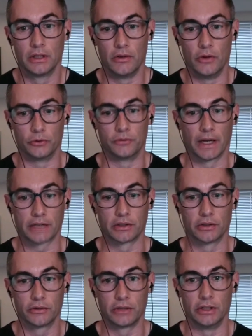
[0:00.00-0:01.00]
those
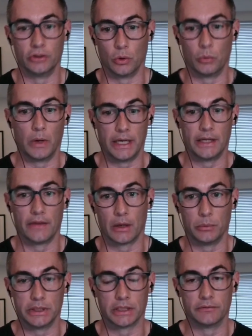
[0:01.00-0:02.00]
vectors into a way
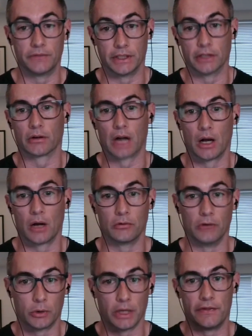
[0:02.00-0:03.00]
that we can figure out,
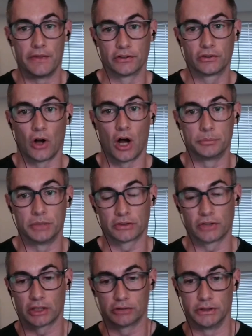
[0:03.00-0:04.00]
okay, this
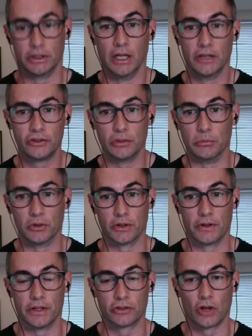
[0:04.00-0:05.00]
object's actually similar
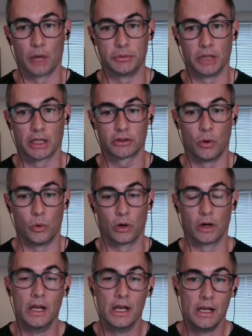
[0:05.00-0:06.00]
to this object,
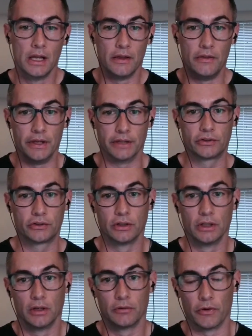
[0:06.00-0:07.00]
or this,
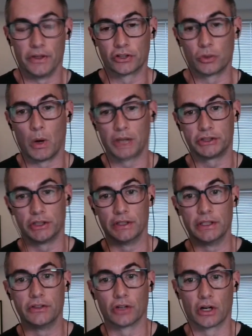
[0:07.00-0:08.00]
for this question,
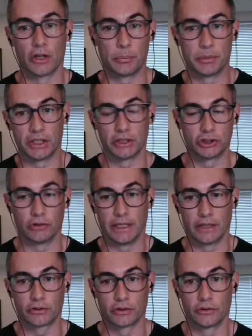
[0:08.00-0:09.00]
these are the potential
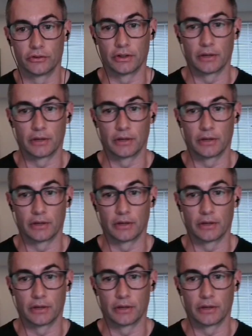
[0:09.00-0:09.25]
answers. Is that